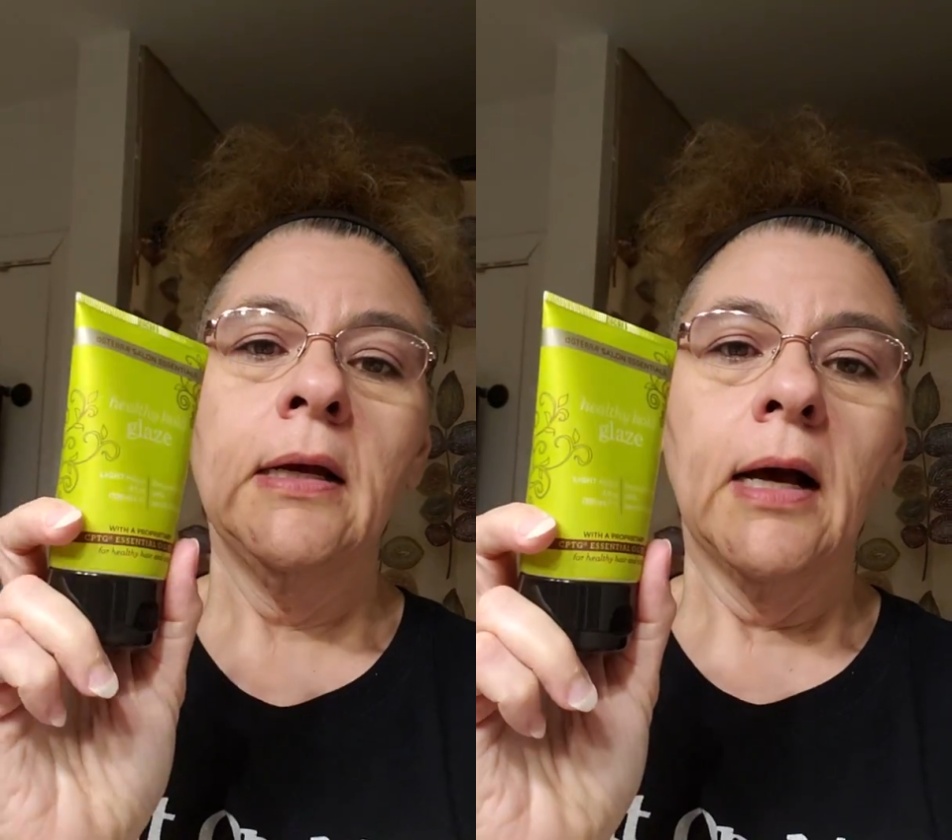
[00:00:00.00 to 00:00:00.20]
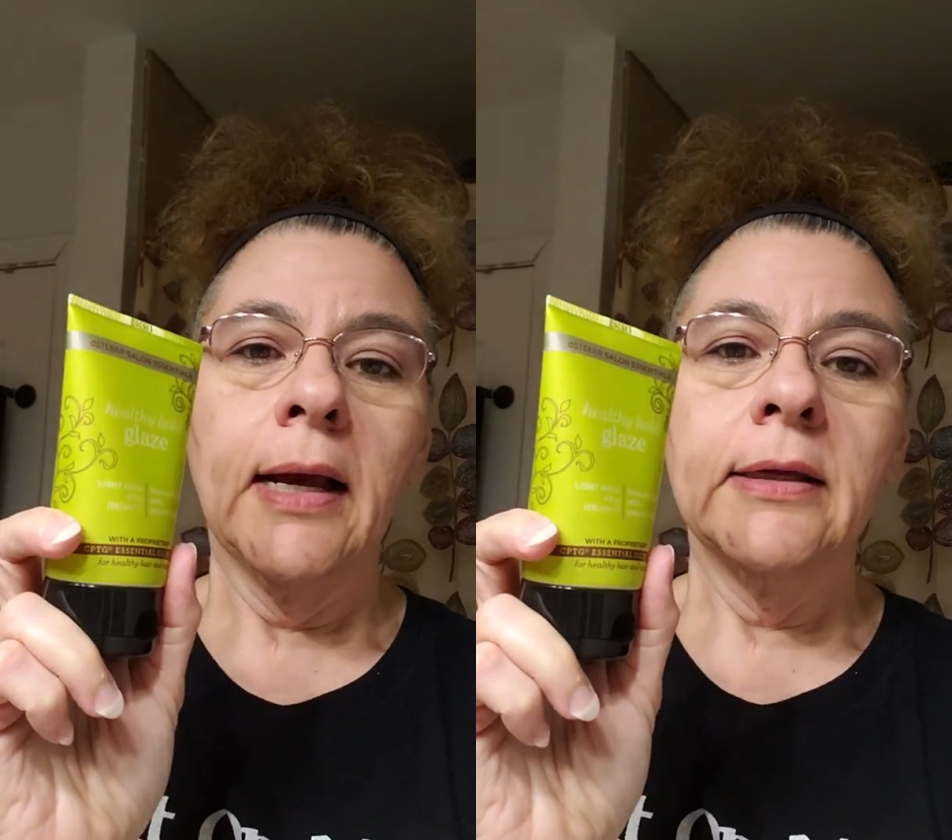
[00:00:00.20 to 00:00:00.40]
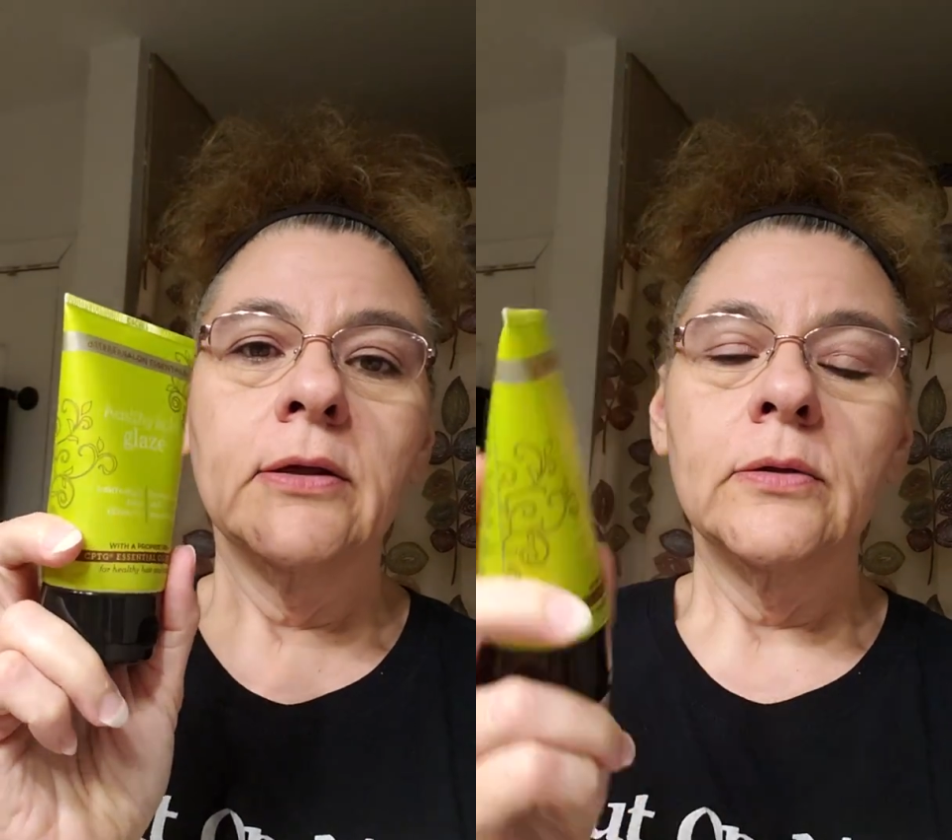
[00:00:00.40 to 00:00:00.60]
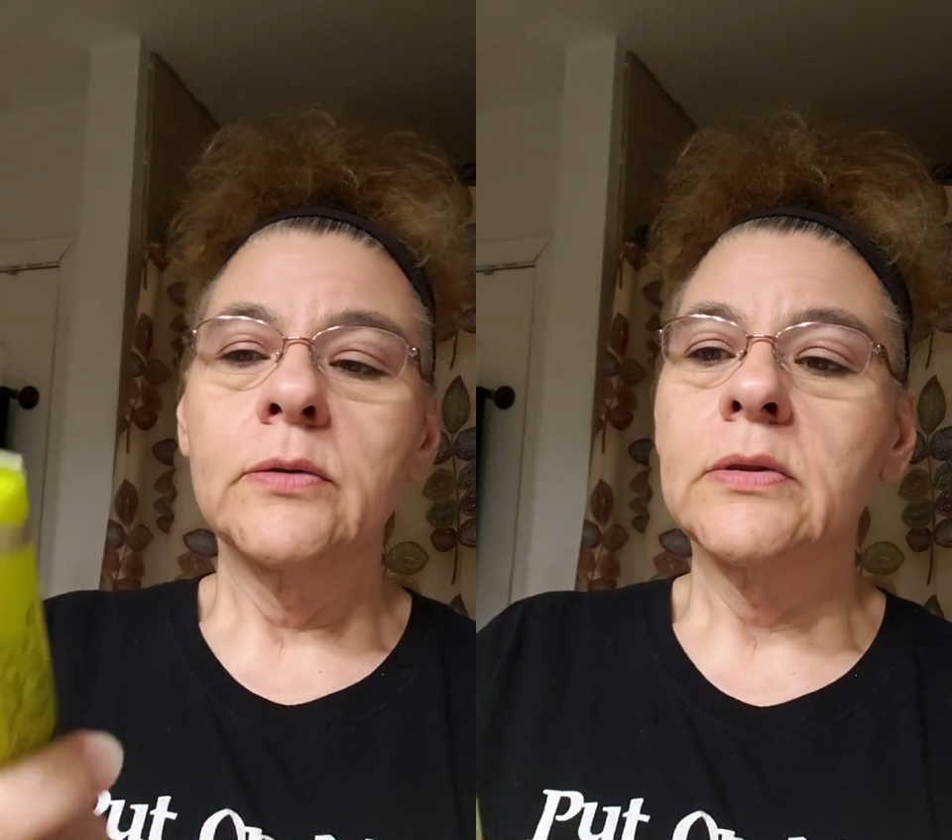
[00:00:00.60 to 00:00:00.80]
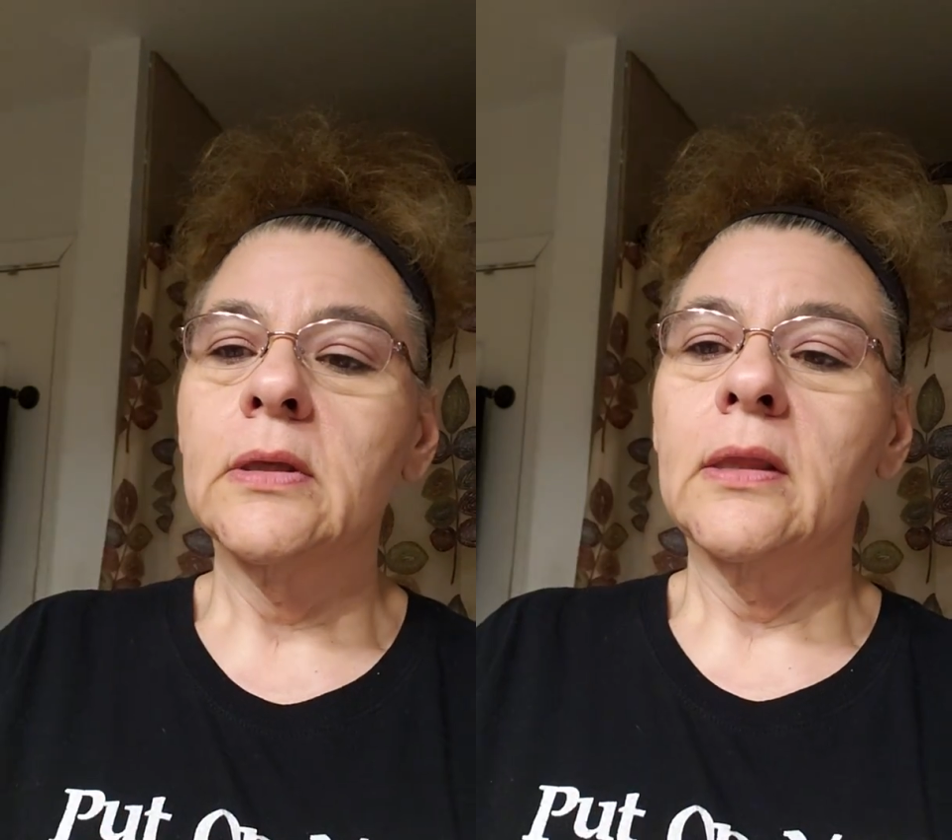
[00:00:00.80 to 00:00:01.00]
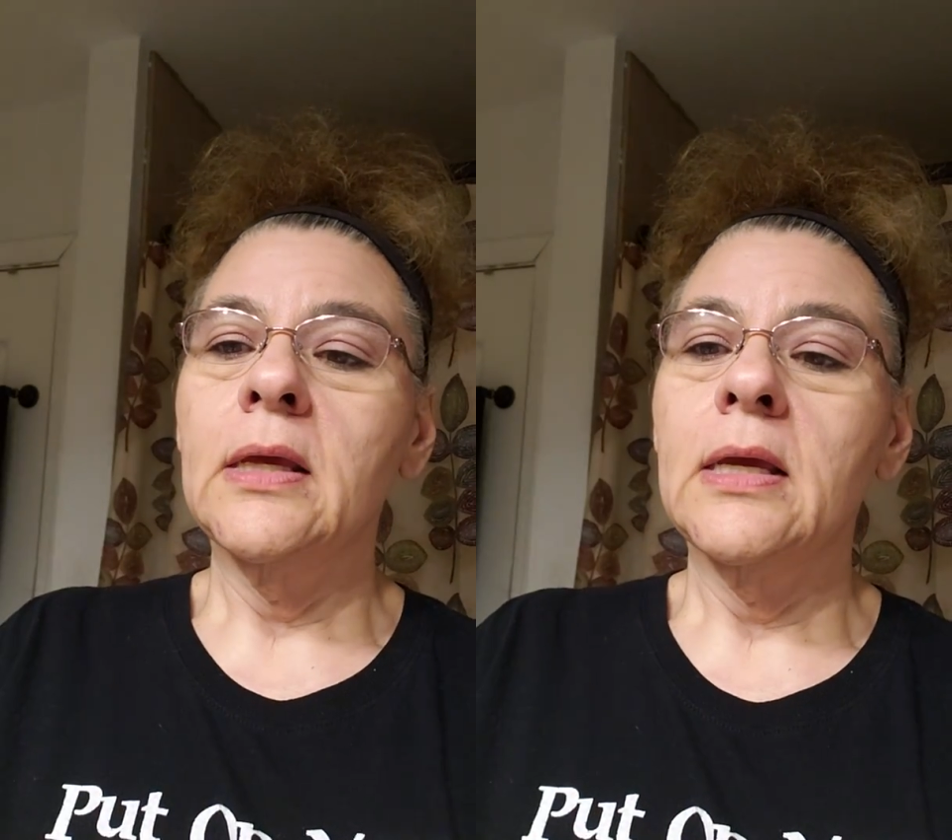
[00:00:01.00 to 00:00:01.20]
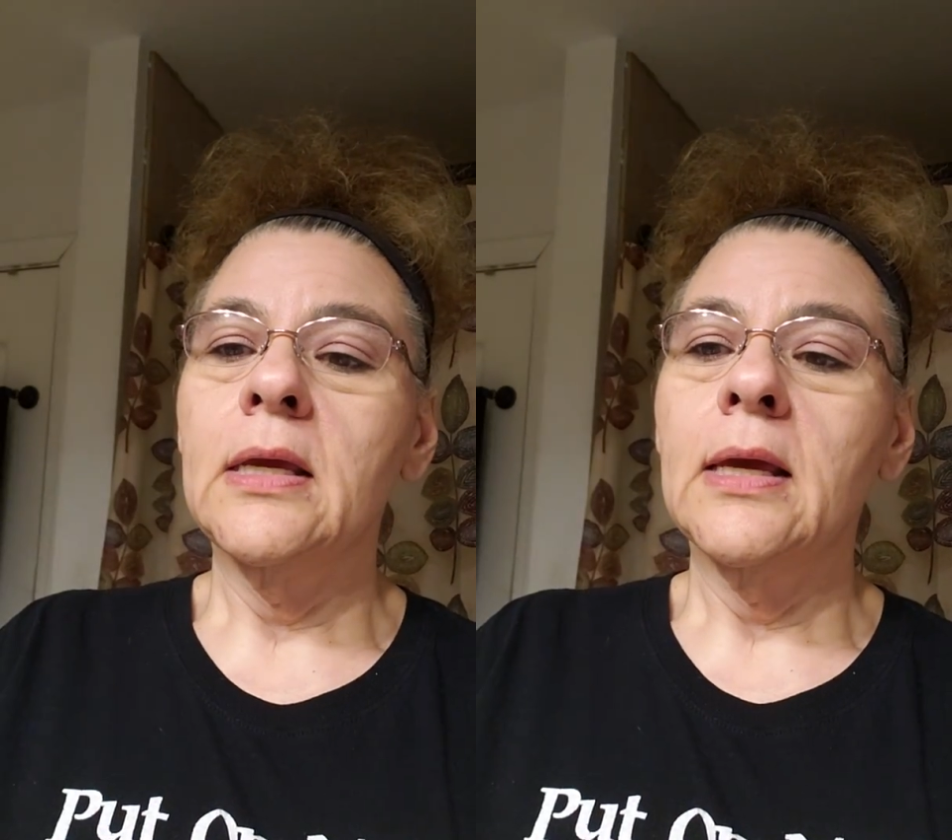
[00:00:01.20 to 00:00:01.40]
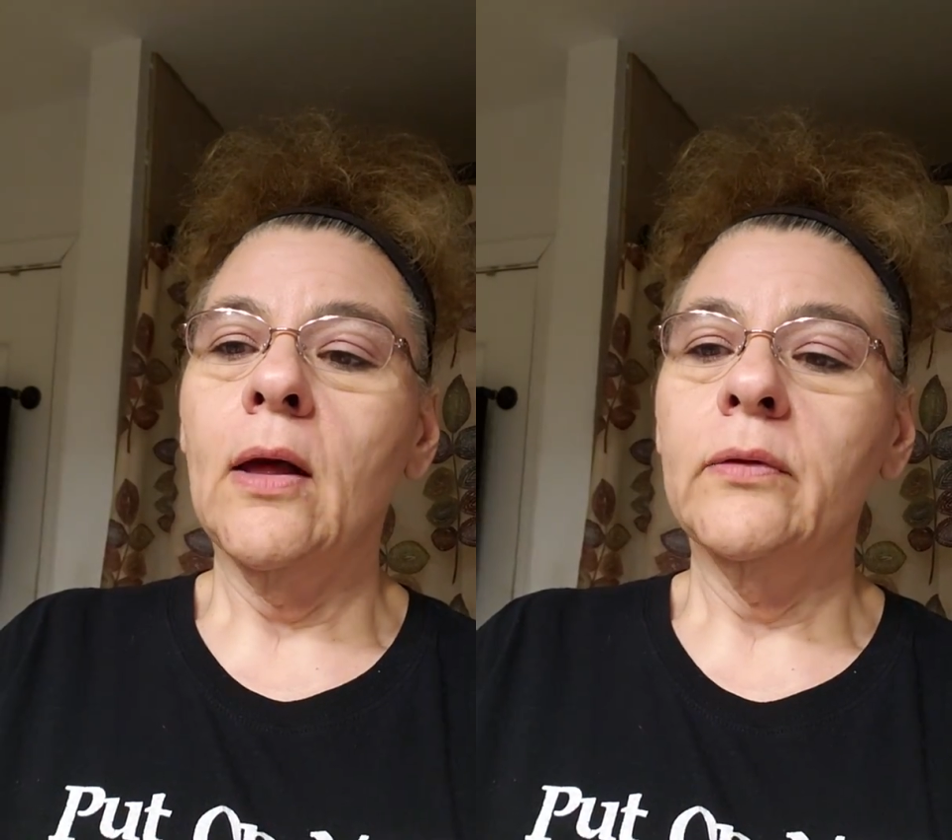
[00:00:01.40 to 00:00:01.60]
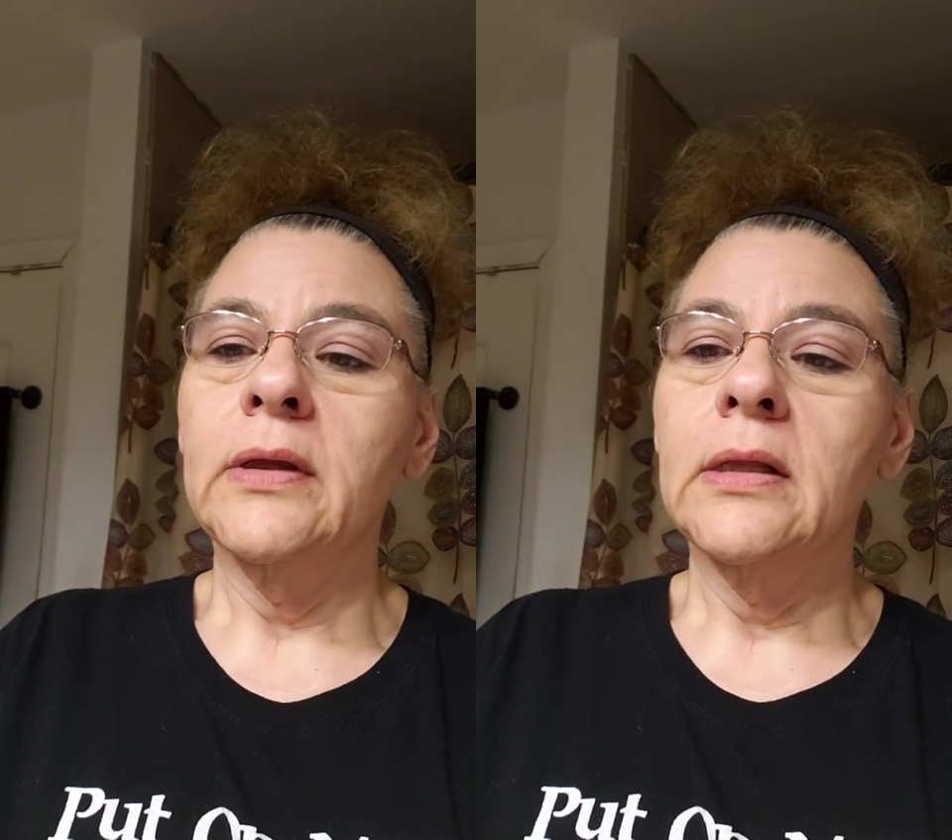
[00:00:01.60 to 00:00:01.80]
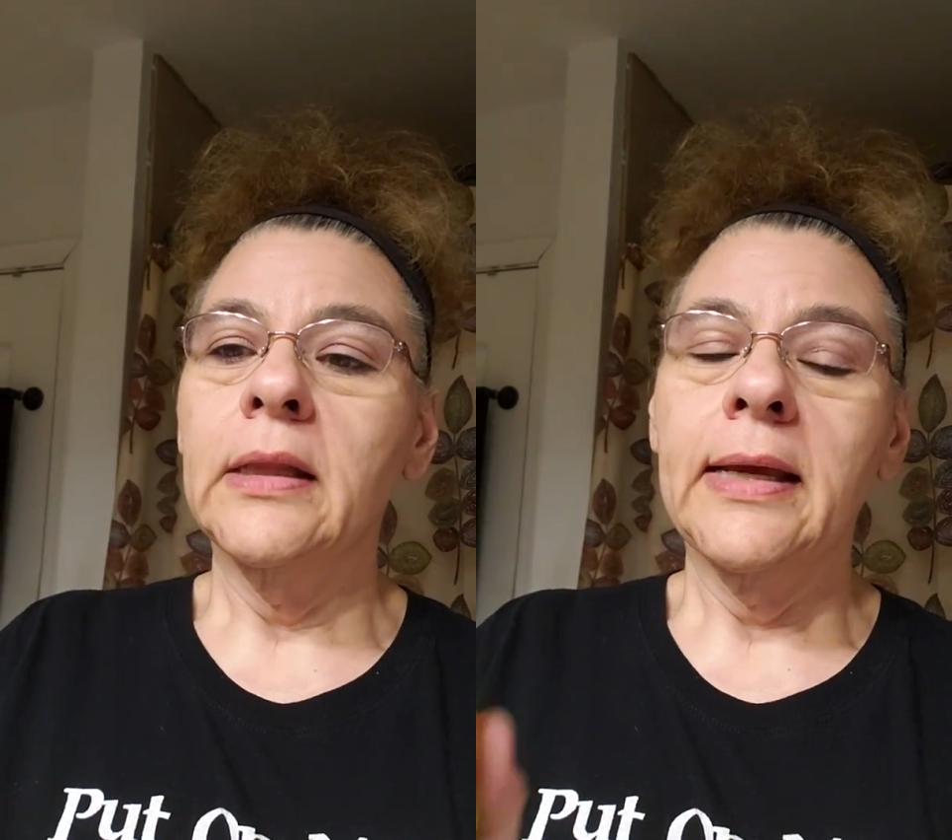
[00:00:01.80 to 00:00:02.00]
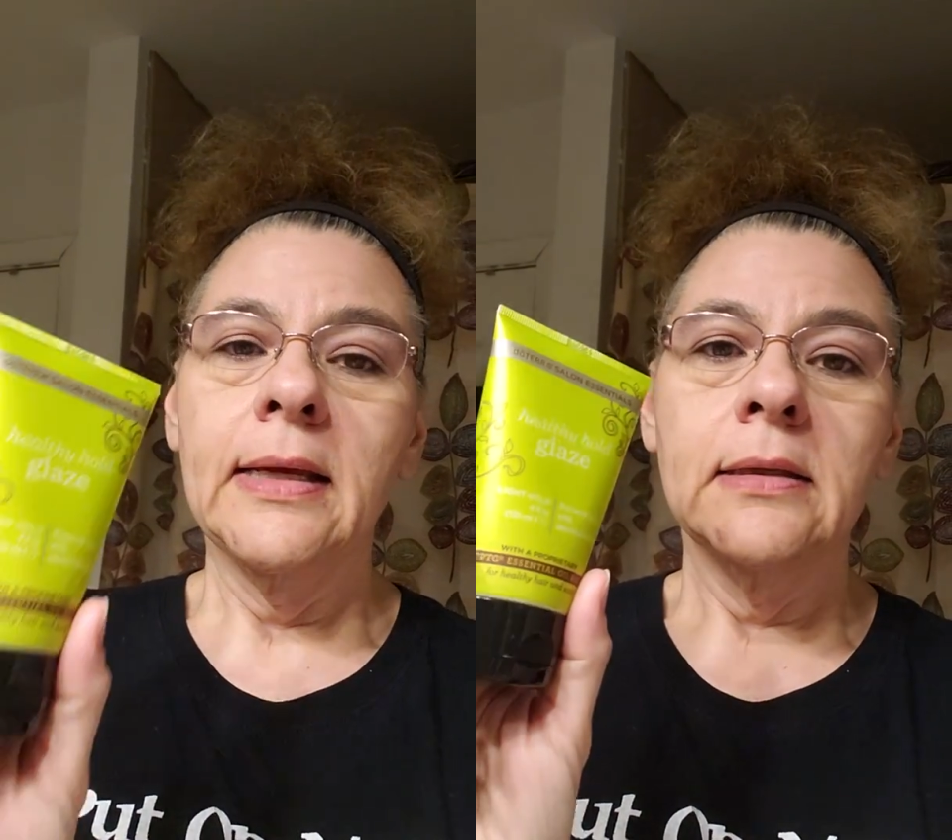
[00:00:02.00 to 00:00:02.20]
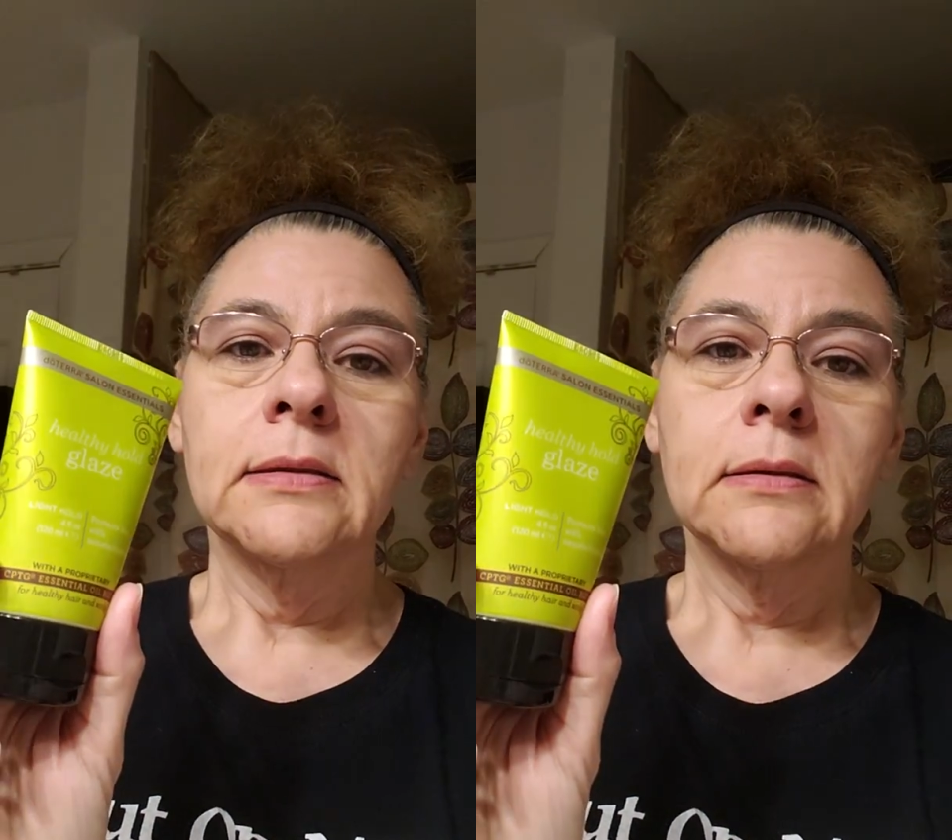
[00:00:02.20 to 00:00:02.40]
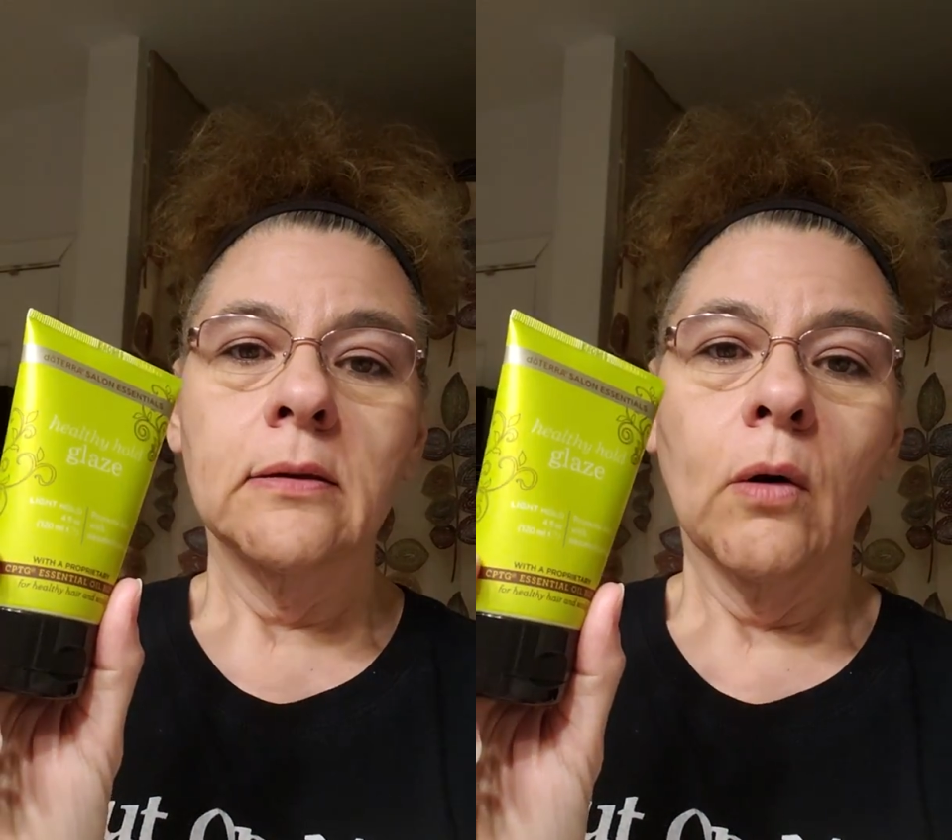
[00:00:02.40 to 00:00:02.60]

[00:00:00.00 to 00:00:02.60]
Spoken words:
I use the Healthy Glaze